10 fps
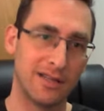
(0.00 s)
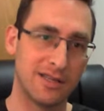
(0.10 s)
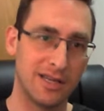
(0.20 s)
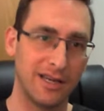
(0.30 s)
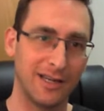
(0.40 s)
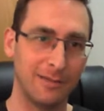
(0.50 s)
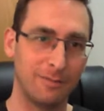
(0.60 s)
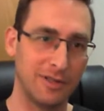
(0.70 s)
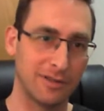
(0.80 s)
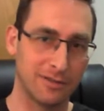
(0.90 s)
and say,
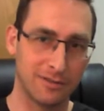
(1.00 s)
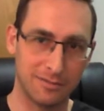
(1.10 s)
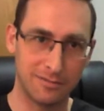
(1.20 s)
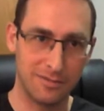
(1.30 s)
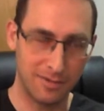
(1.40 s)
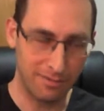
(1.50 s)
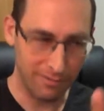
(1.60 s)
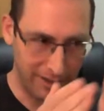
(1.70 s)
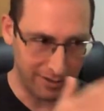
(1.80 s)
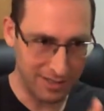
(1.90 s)

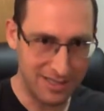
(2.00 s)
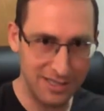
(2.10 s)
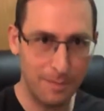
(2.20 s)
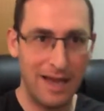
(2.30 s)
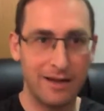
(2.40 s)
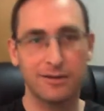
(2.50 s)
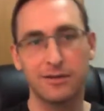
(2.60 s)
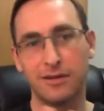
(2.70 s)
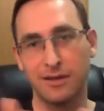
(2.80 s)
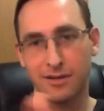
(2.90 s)
there is this pattern
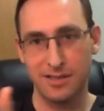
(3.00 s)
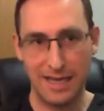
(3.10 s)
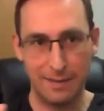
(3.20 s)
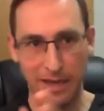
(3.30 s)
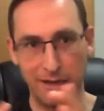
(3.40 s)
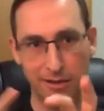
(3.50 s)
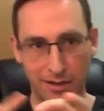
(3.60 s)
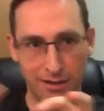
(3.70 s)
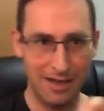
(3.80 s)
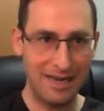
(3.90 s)
and there is that
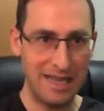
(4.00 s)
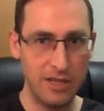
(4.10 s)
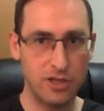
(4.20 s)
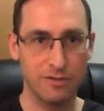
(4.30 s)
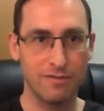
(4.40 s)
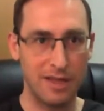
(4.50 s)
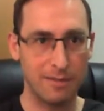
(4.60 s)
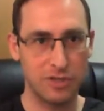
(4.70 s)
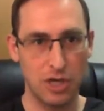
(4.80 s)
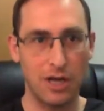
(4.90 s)
pattern, and each of
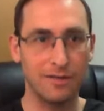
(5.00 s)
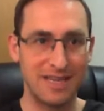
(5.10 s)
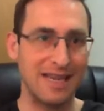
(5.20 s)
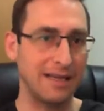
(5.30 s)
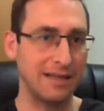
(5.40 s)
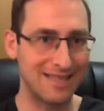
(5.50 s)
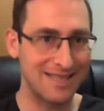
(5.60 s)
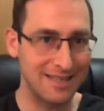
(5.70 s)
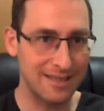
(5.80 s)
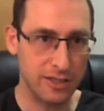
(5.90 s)
them solves a
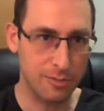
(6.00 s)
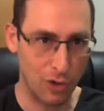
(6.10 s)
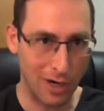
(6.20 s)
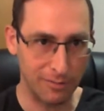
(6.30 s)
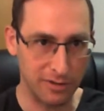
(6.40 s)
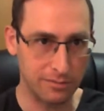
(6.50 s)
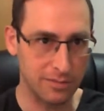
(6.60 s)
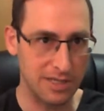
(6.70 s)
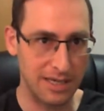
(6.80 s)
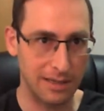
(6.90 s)
distinct problem
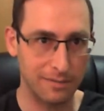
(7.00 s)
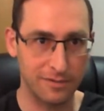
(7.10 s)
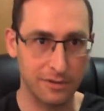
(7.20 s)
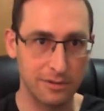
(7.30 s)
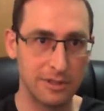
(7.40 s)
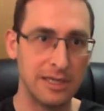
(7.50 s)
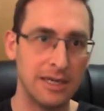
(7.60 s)
is helpful.